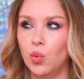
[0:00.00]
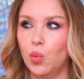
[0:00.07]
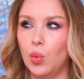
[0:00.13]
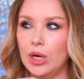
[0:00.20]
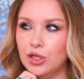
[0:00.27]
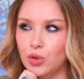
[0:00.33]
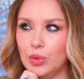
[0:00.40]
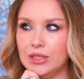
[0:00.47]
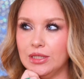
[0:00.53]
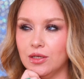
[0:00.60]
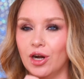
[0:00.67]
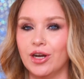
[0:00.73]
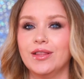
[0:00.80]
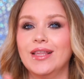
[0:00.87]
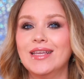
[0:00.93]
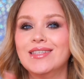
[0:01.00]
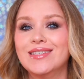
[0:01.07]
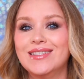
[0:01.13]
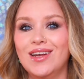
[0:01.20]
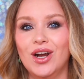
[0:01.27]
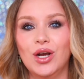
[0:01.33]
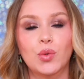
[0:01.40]
Where do we start? Let's
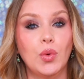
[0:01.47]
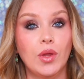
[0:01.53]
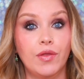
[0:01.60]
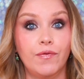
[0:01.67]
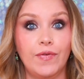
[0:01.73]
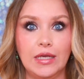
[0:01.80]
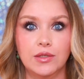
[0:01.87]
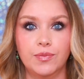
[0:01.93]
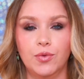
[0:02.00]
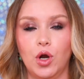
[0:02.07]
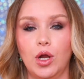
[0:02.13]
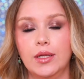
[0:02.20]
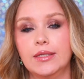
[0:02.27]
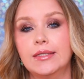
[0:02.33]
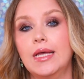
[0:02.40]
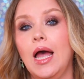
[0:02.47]
start with face products.